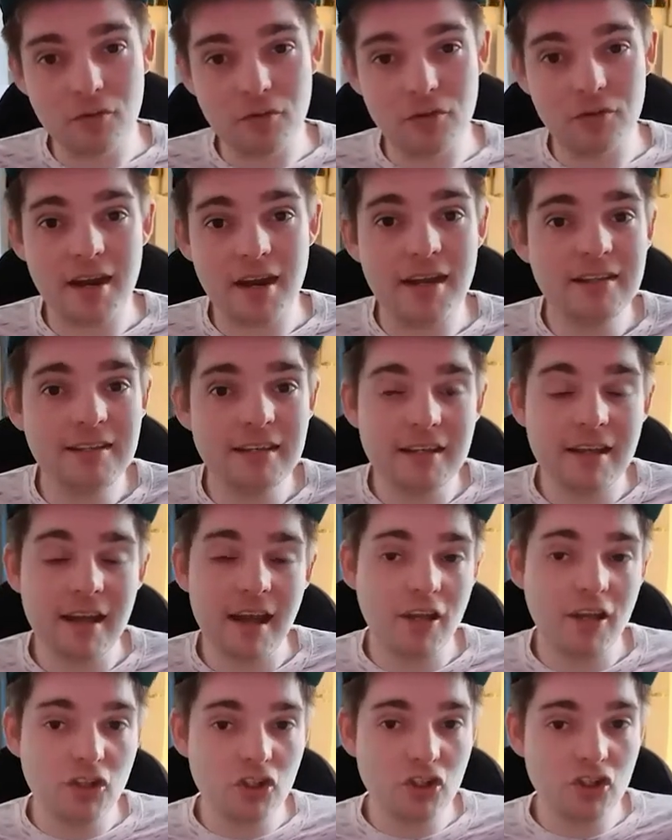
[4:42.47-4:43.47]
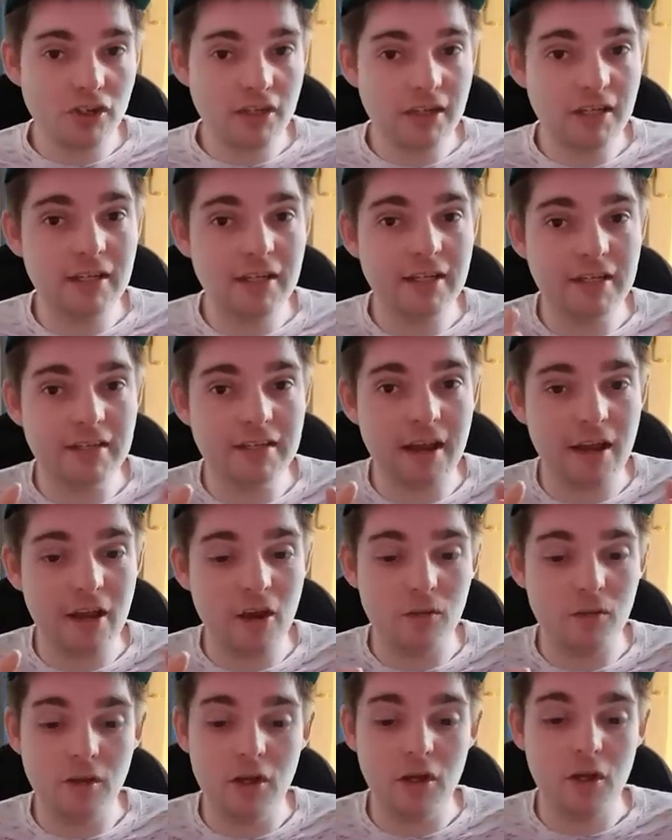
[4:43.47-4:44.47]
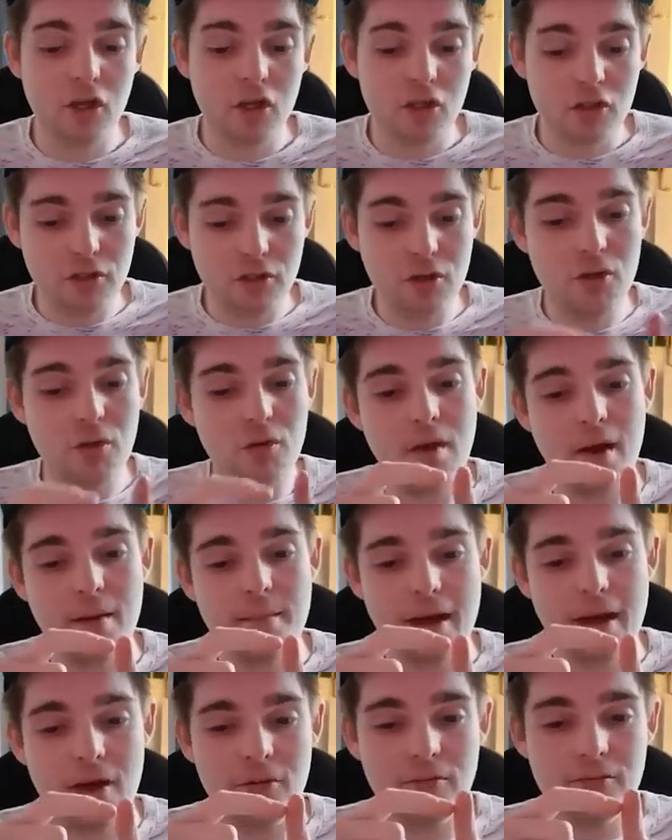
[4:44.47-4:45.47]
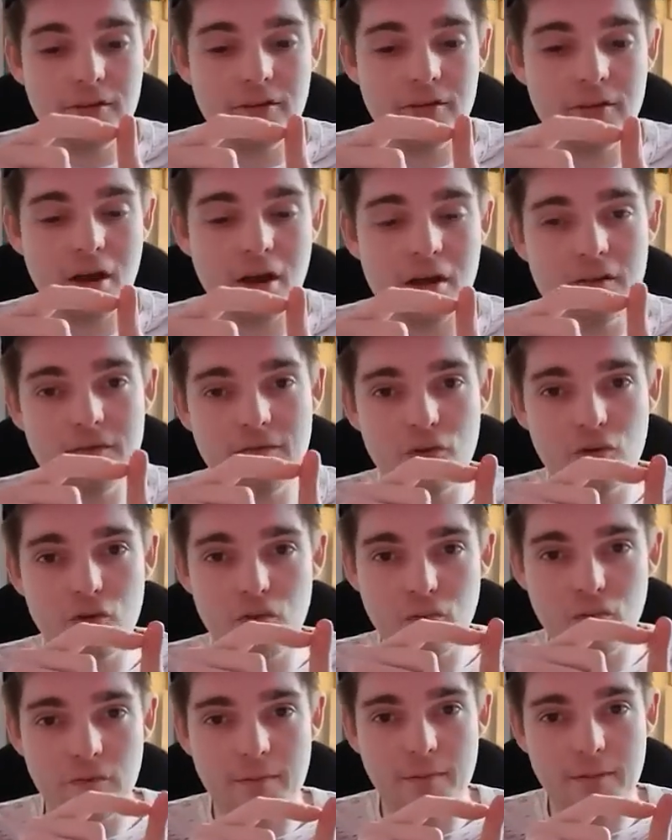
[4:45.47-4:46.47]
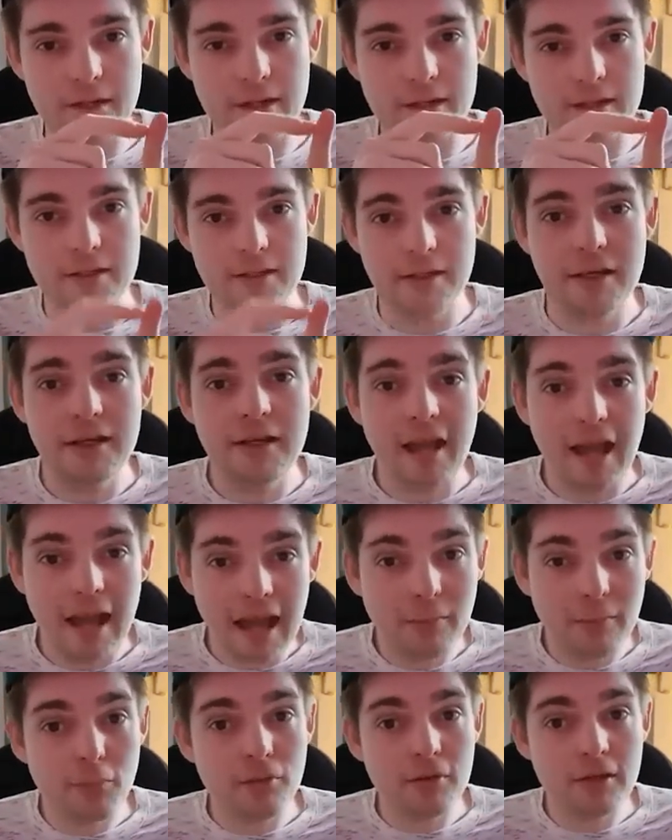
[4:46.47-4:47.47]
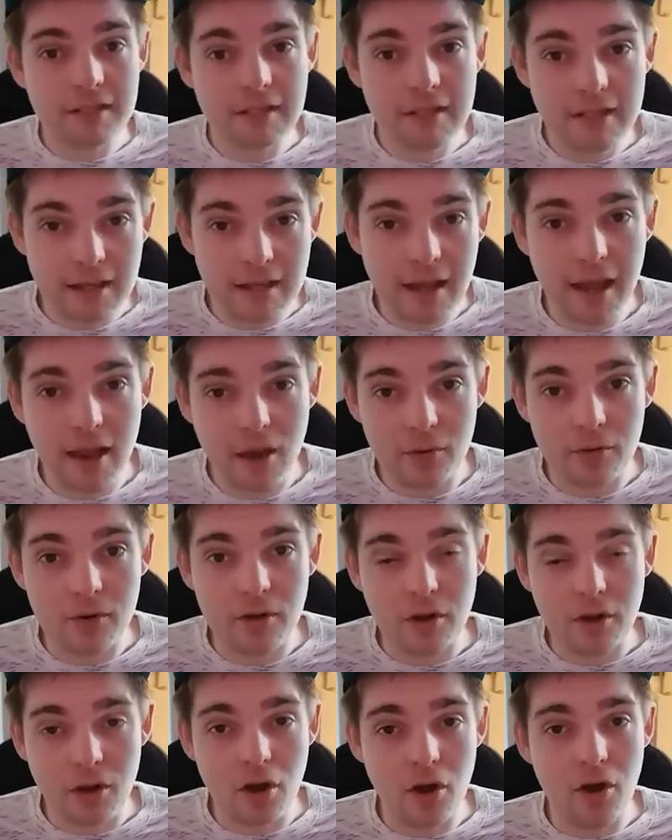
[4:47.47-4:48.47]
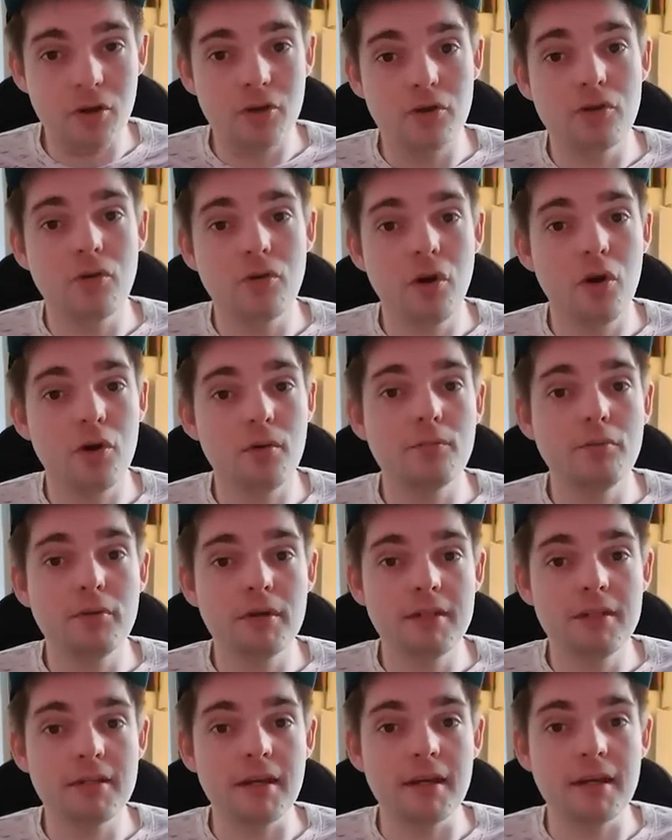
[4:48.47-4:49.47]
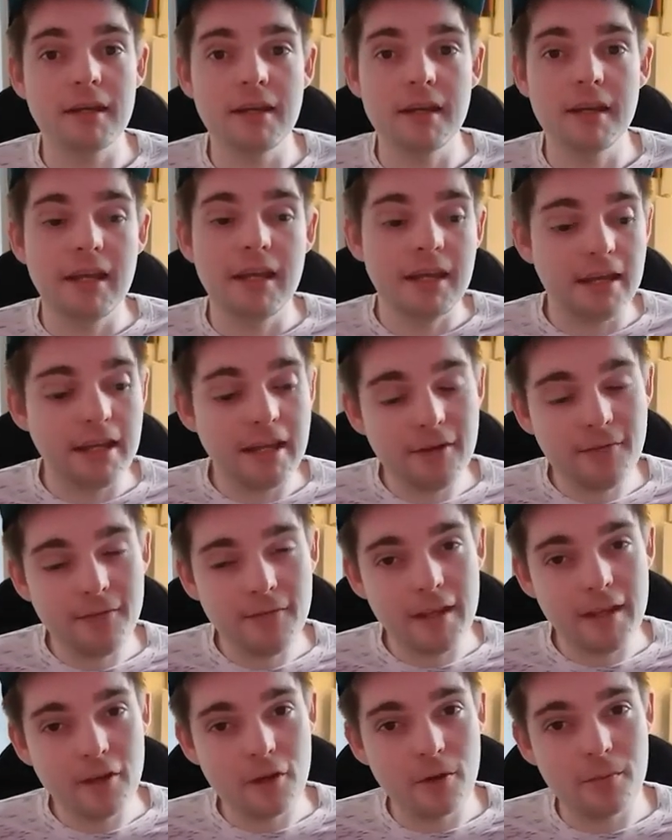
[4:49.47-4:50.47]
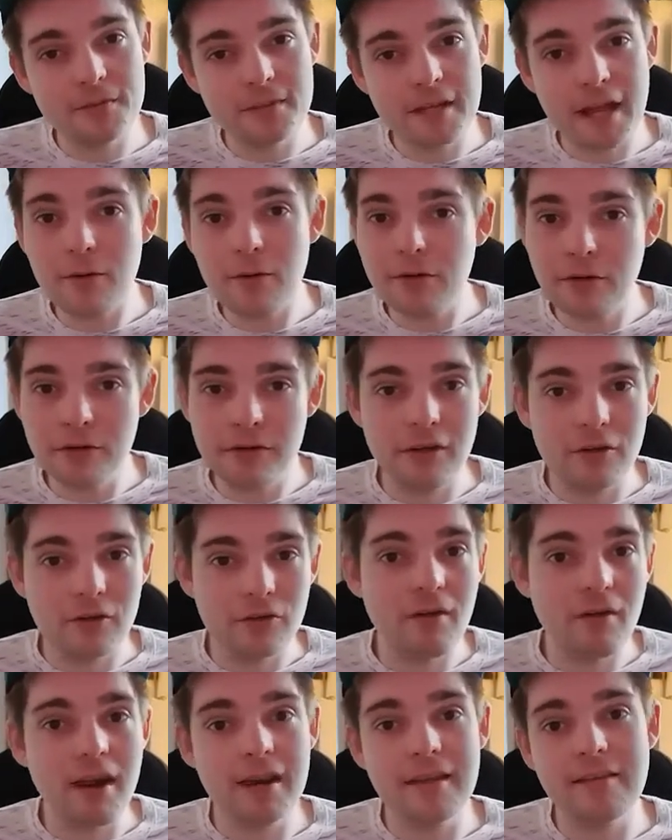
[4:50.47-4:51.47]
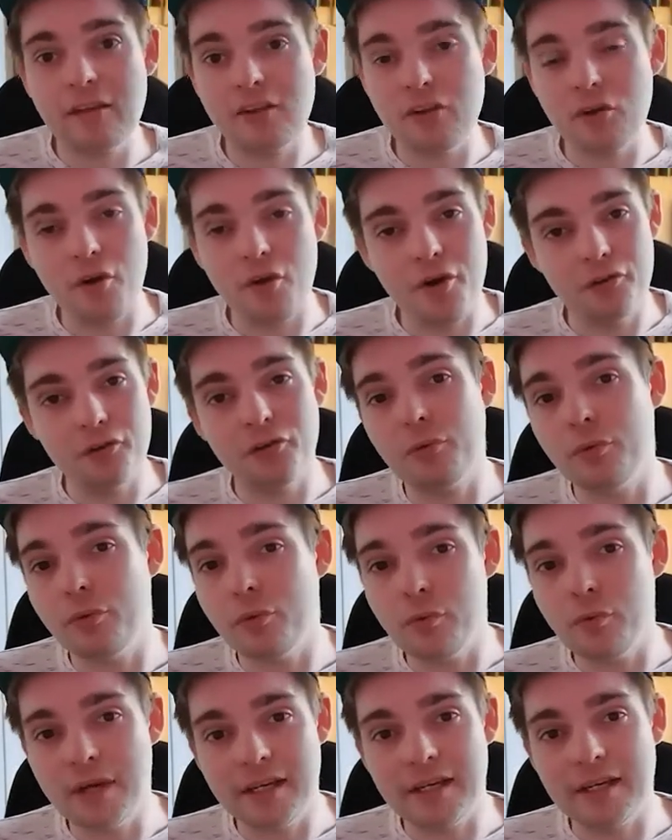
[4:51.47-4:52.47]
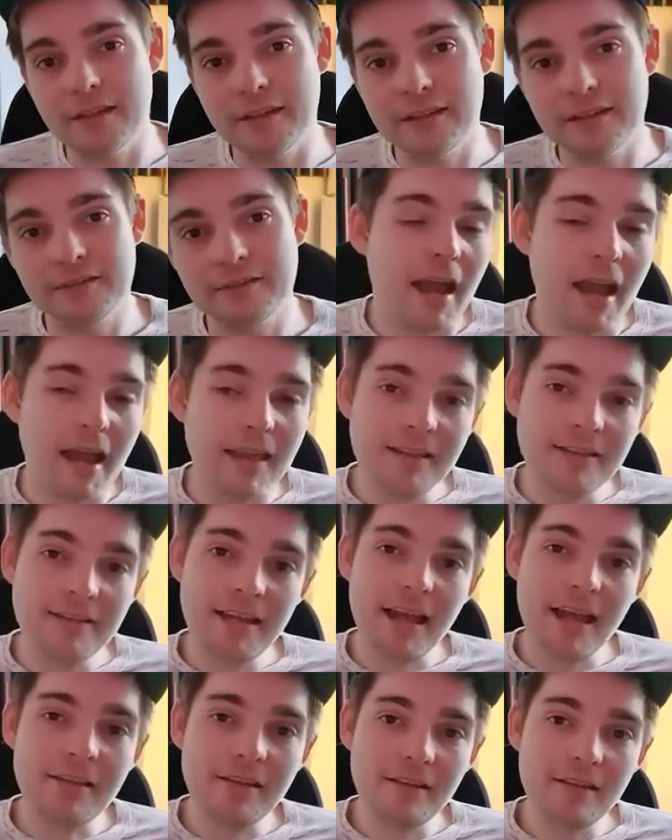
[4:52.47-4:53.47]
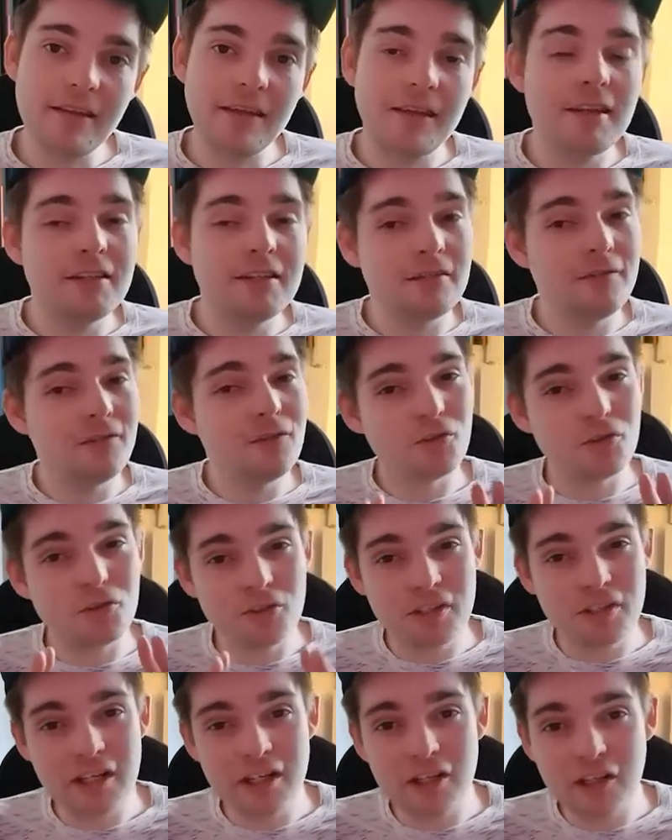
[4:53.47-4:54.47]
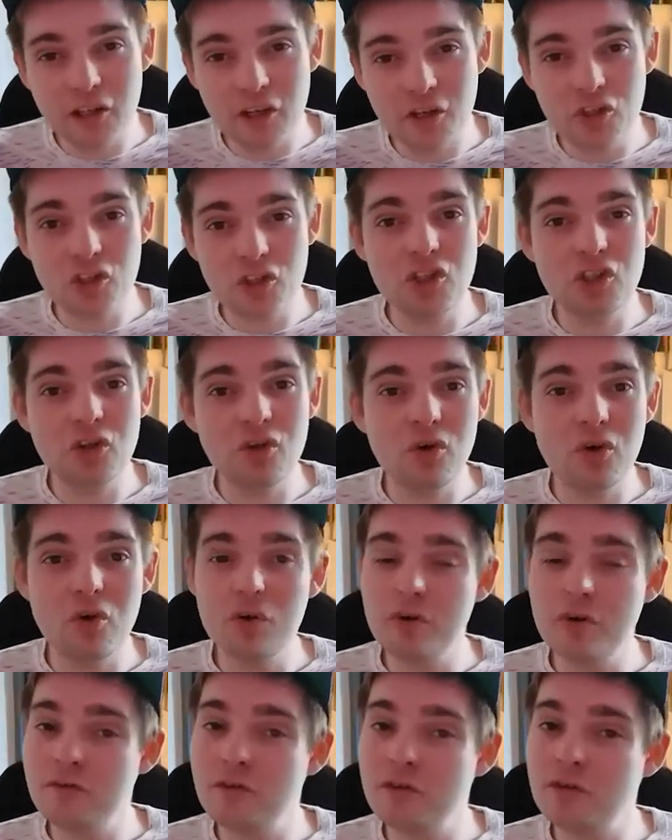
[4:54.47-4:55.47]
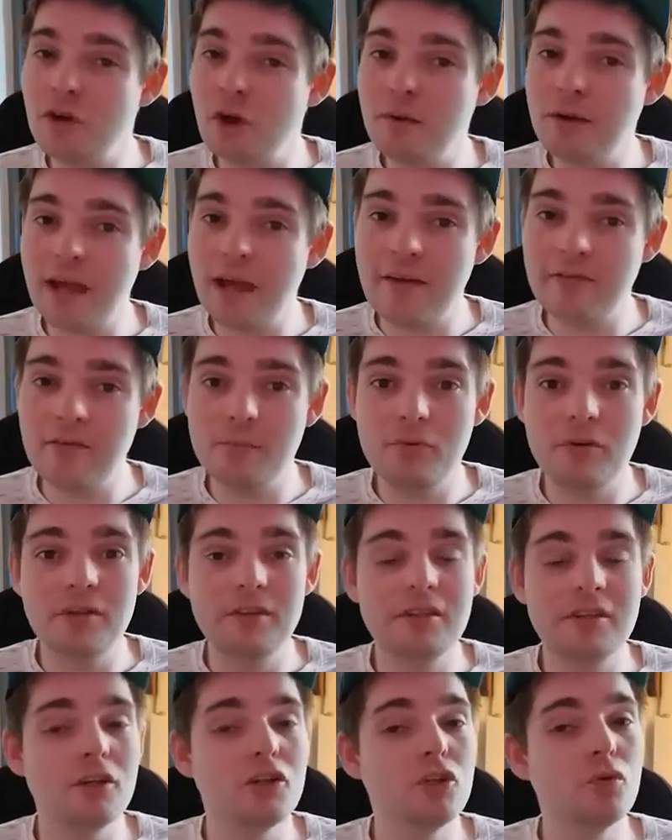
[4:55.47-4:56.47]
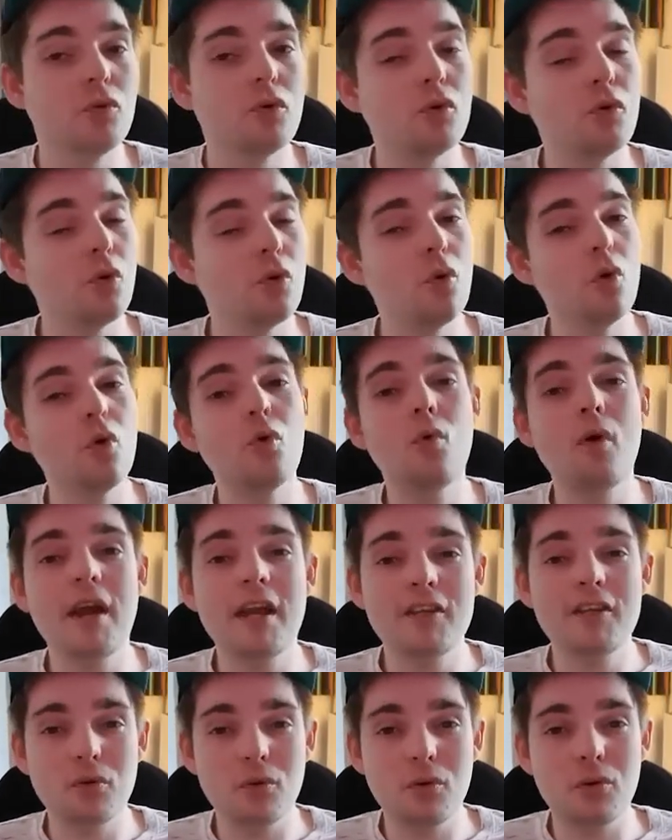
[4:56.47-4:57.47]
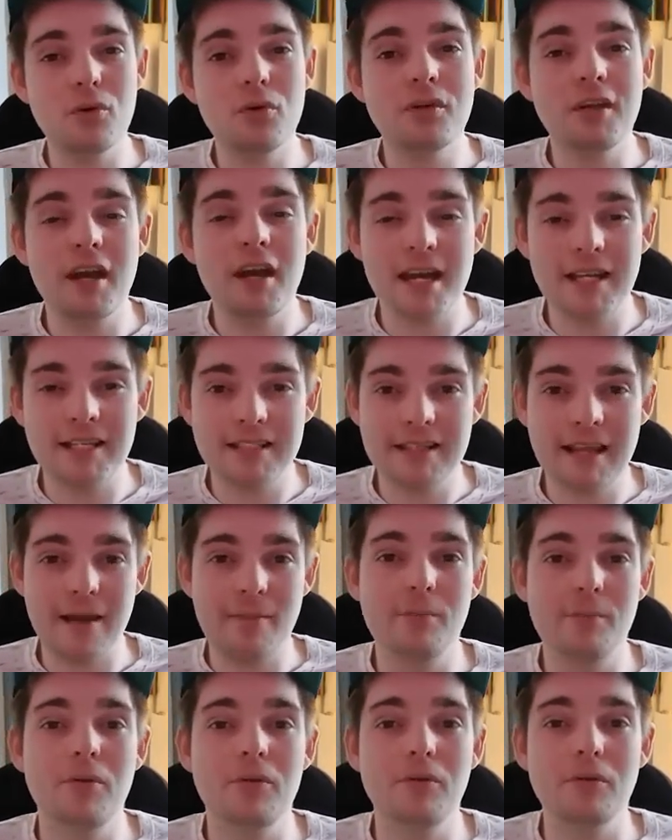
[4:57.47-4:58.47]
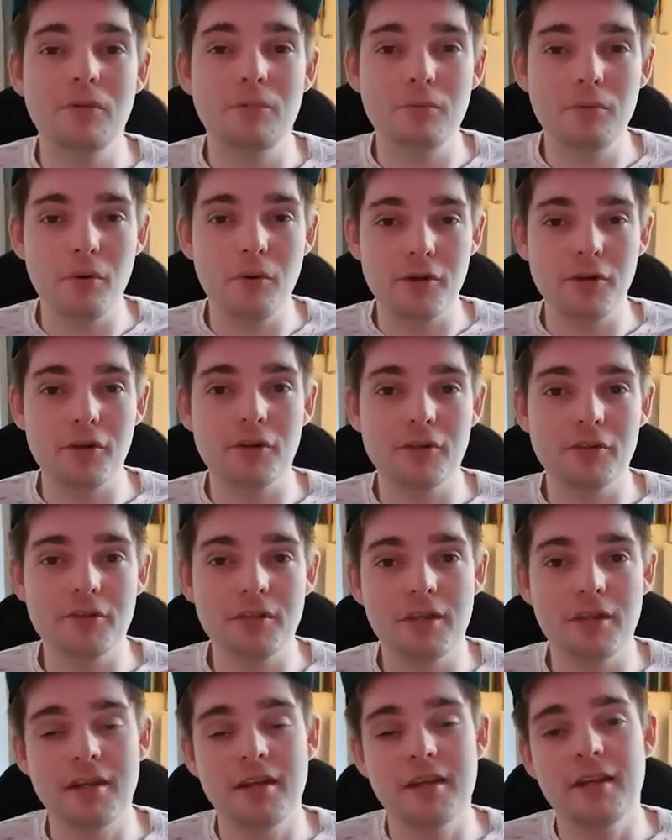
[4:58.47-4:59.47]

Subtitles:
created and shrinking it down to about the size of a jewelry piece and printing it out on your home printer. If it comes out looking great, then you're onto a winner. And the second thing is if you're still unsure or if you don't have a printer, you can always order a sample product.